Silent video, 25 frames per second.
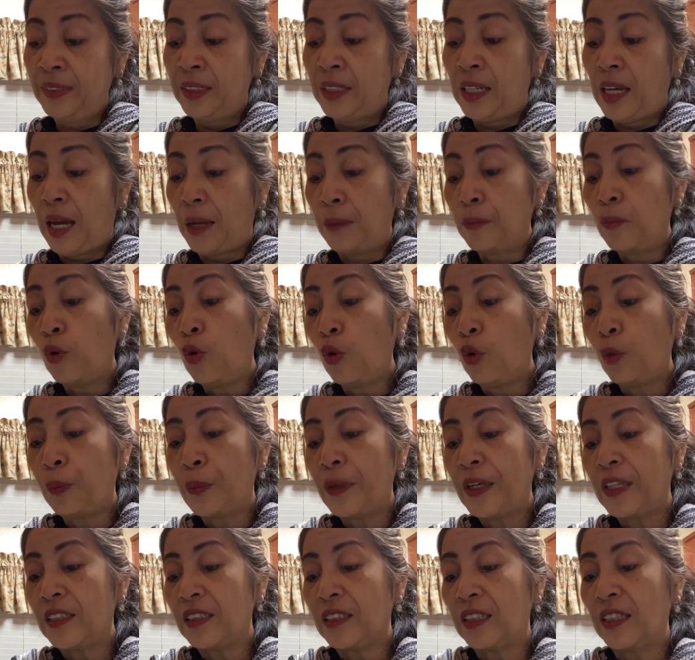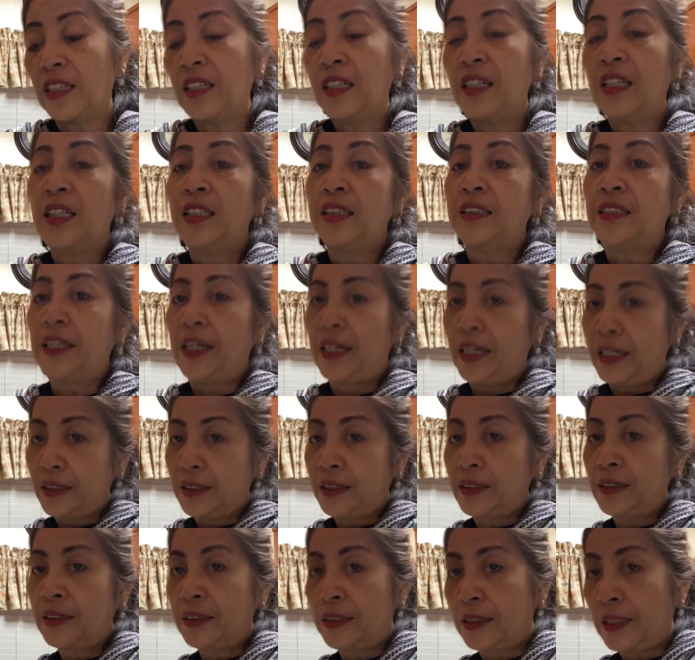I'm hoping the egg
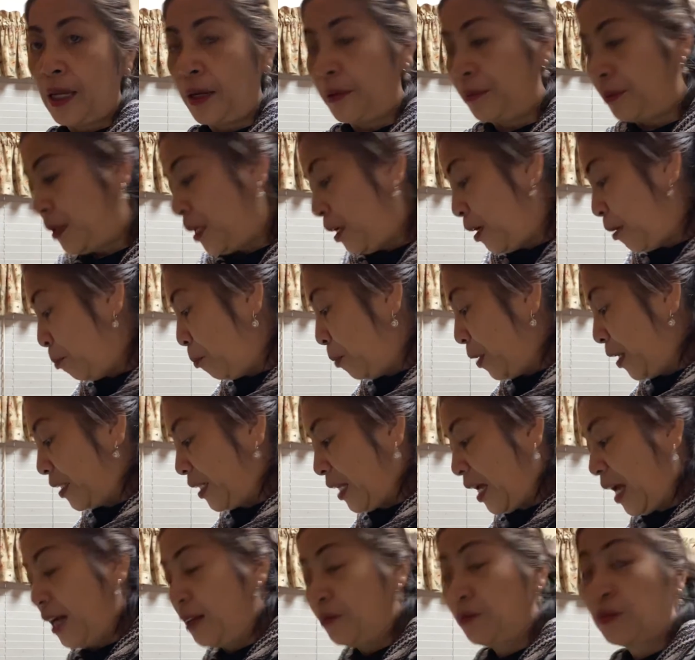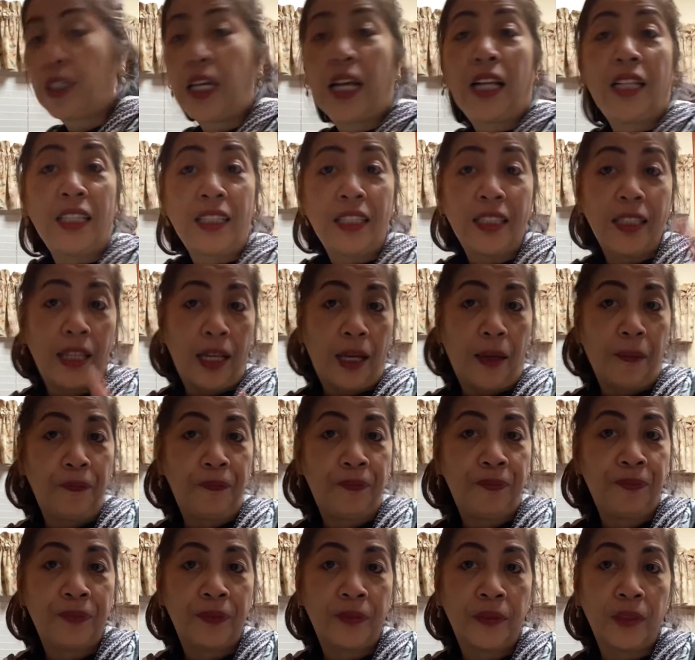is enough. But I'm telling them,
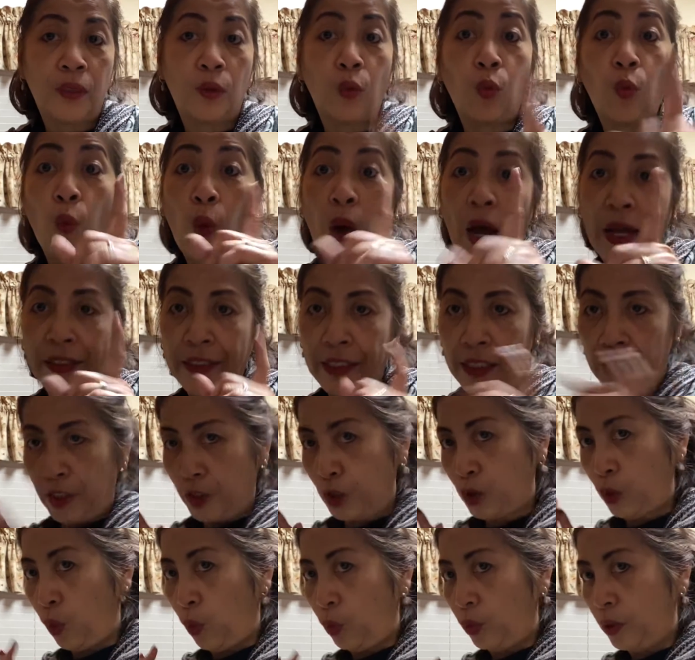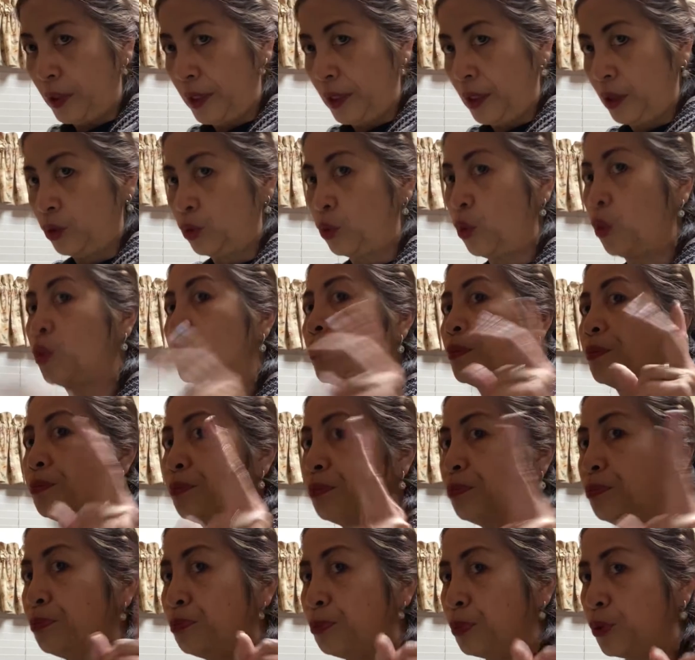1 each only. Don't
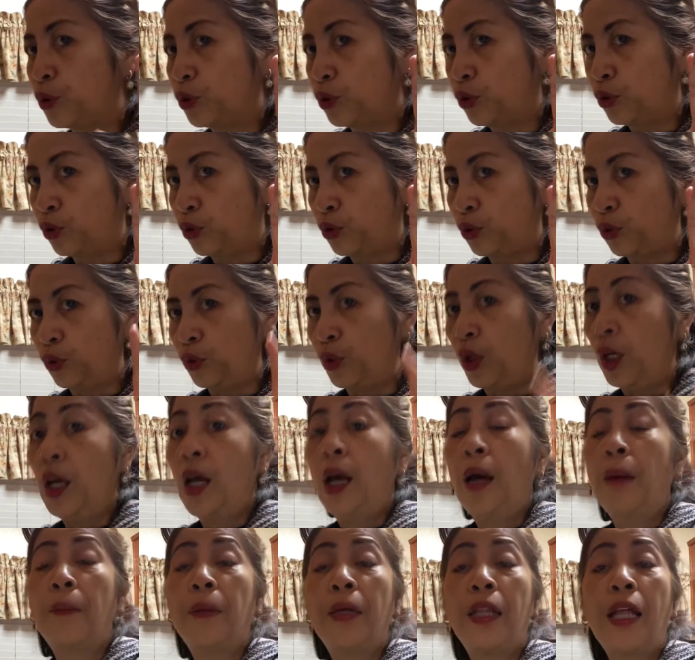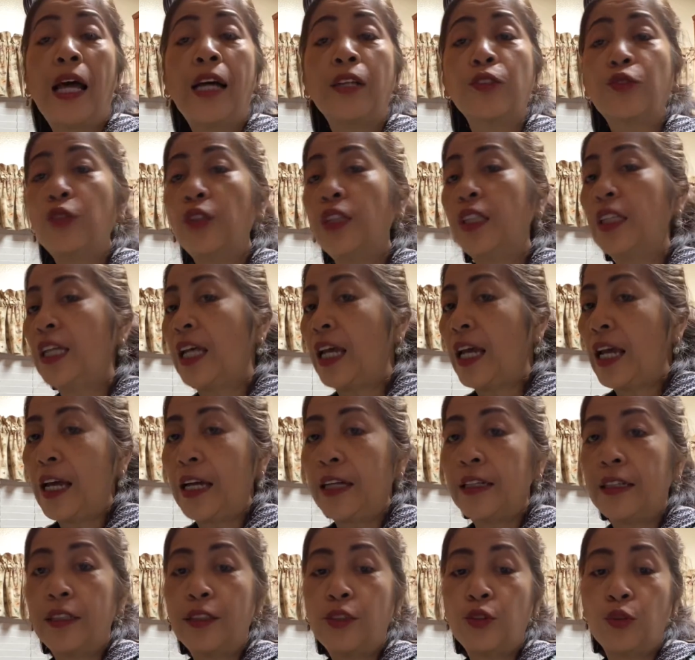put 2. But actually,
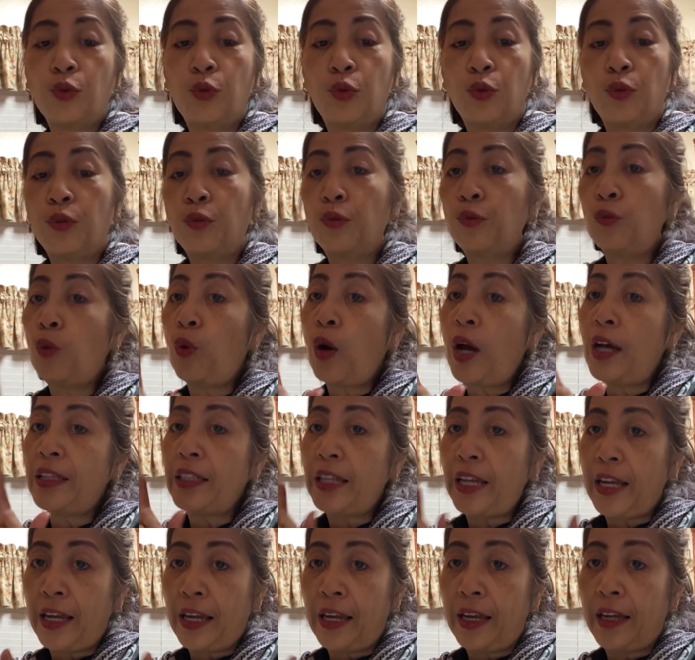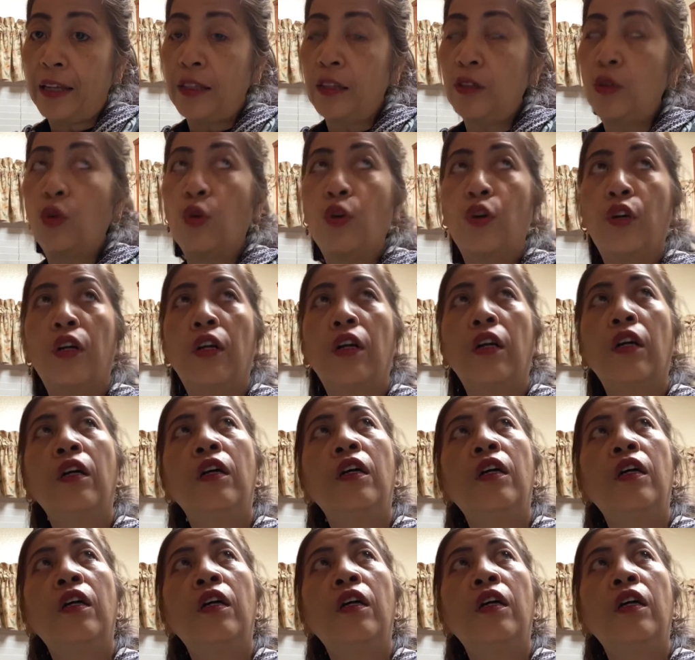egg is good. 1 egg or